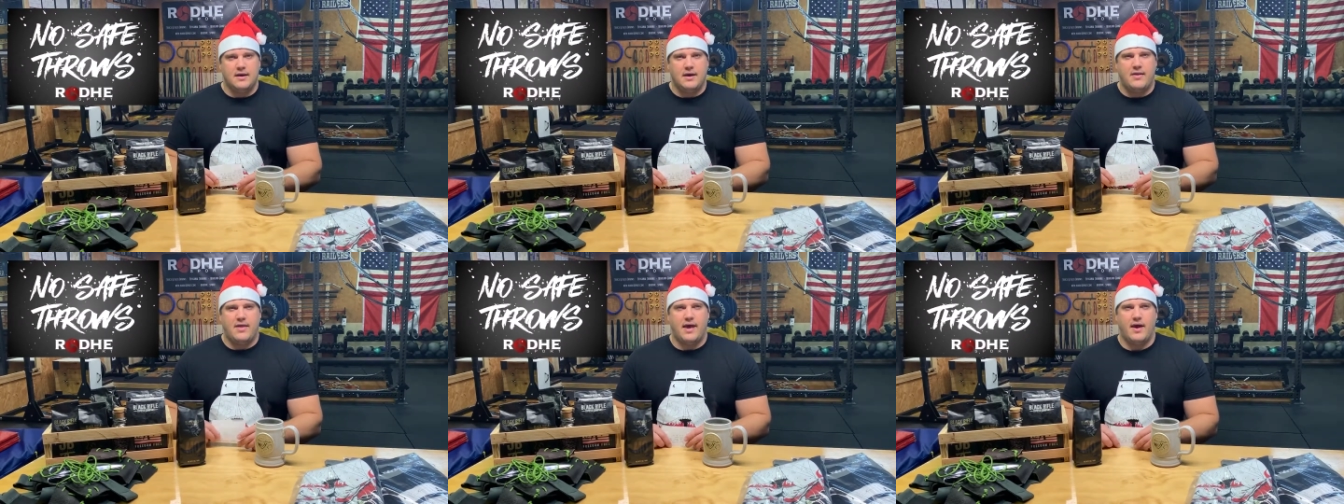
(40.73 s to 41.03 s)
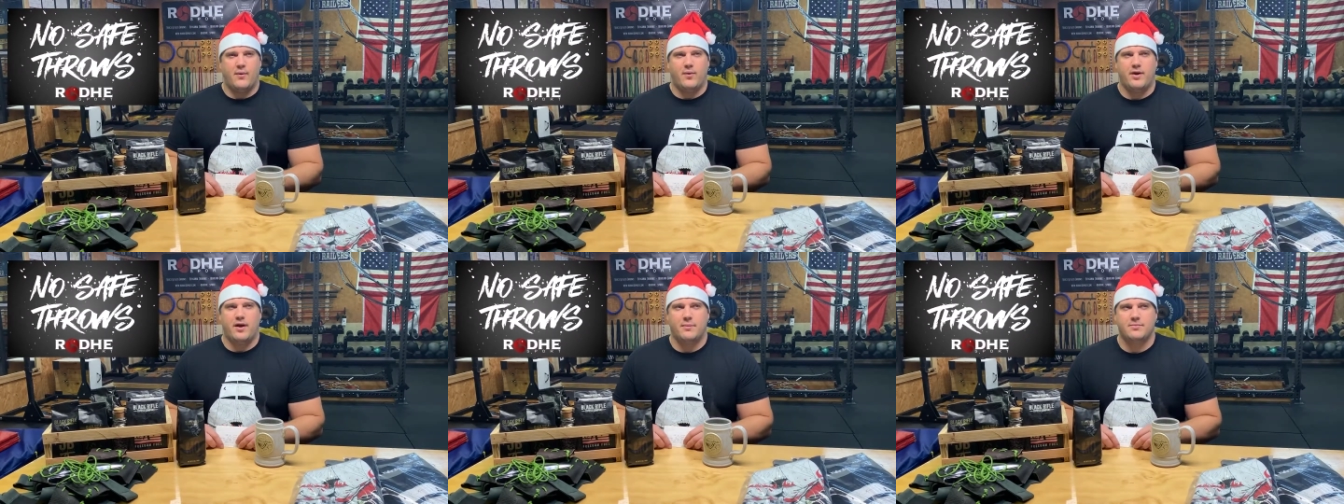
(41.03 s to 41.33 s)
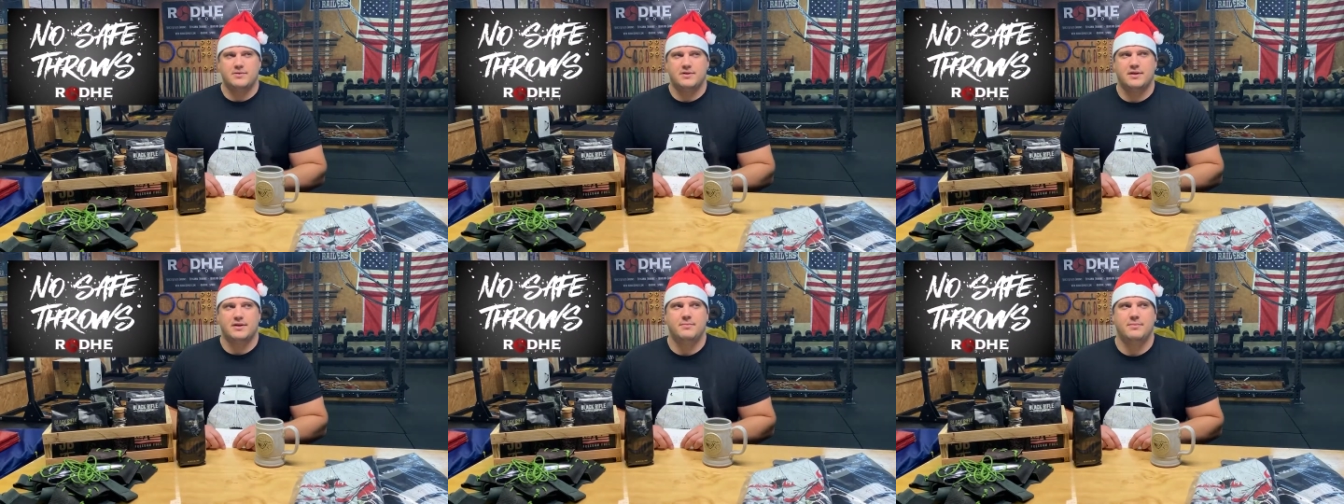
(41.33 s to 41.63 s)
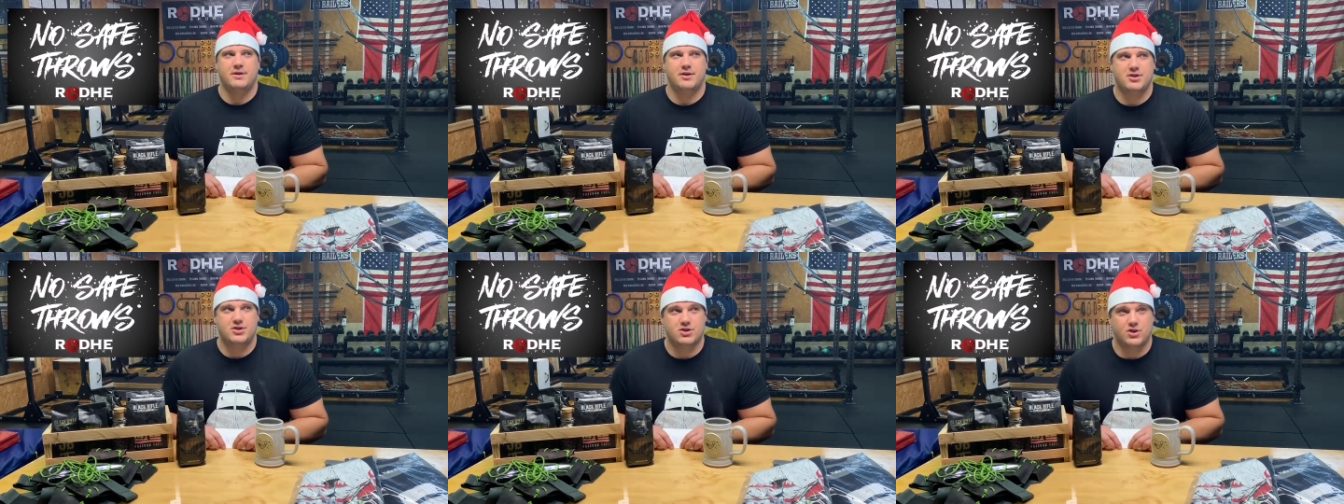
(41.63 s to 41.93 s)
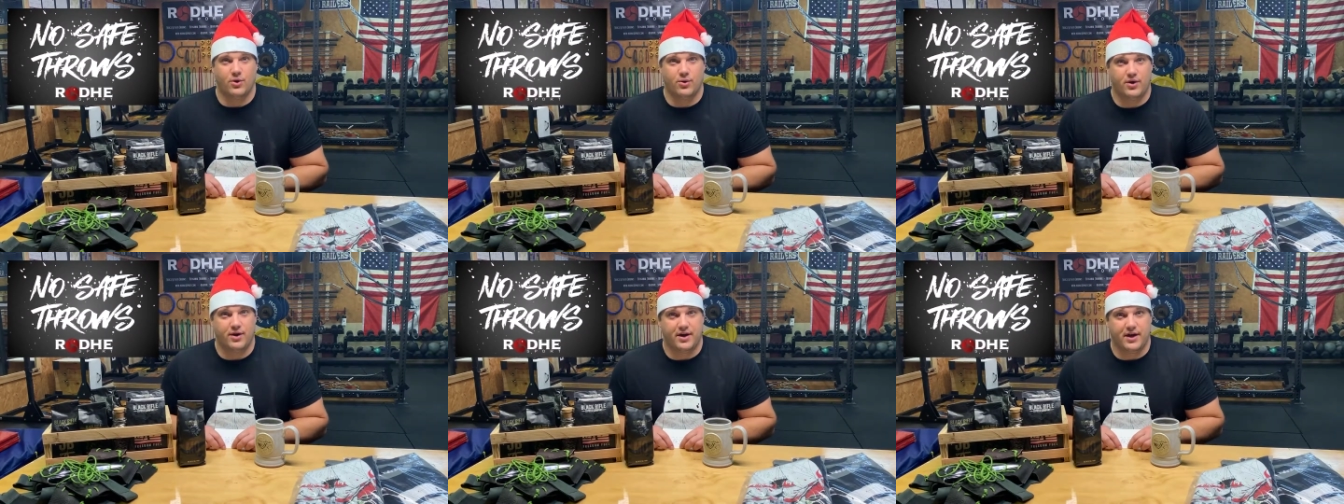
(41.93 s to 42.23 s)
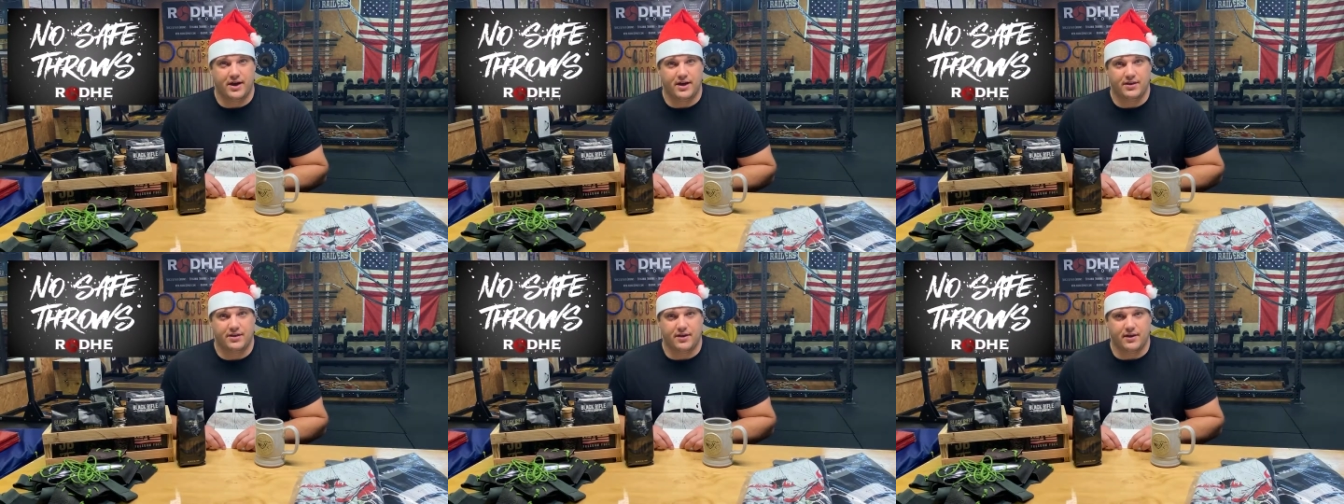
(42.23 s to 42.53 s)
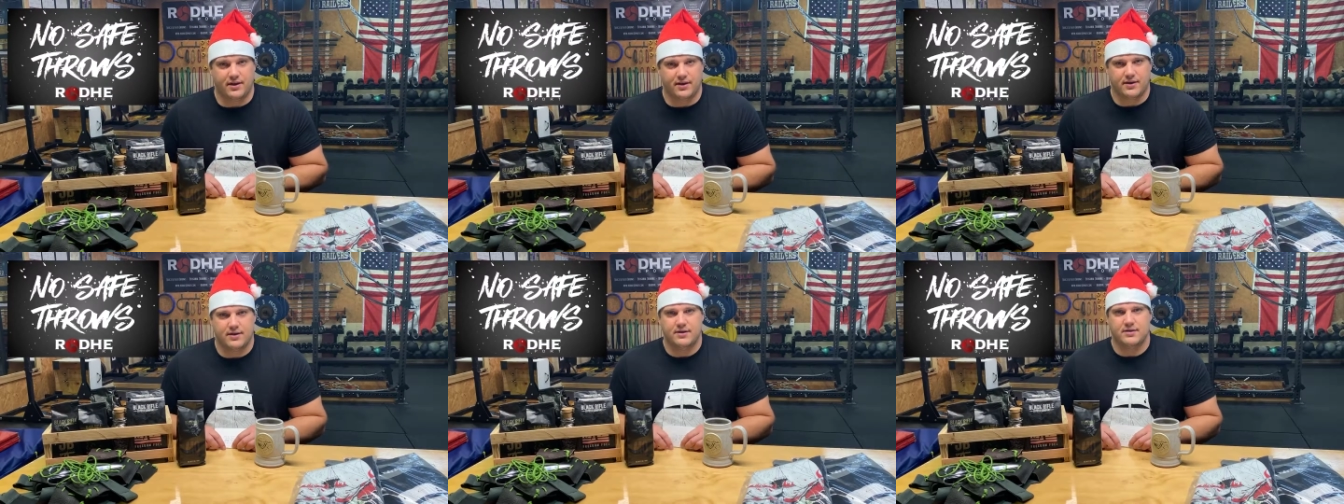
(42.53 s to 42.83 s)
that went up to Minnesota, I
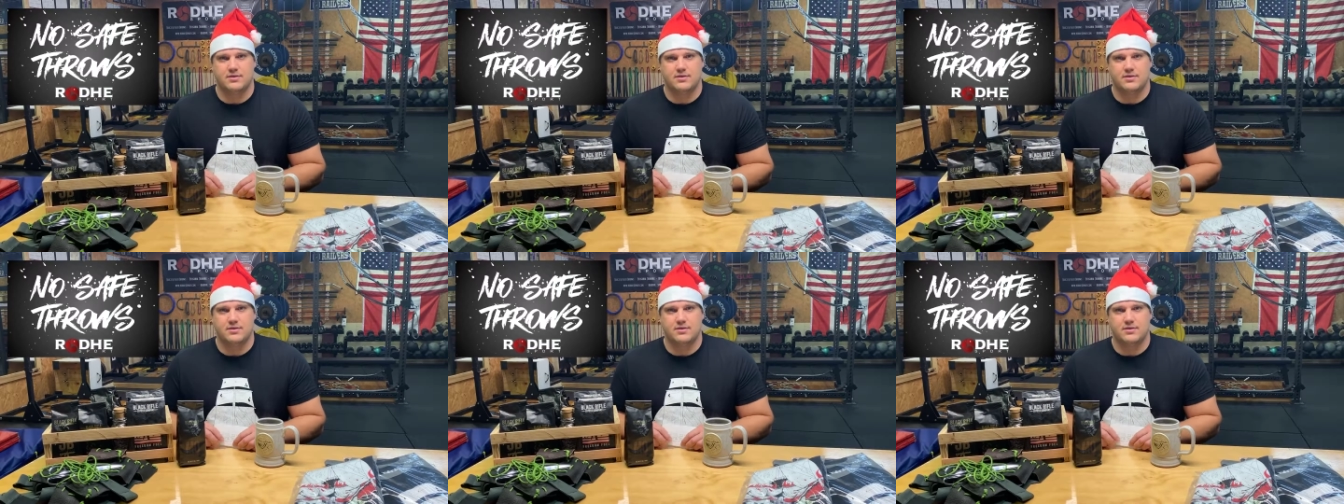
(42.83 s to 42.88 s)
think.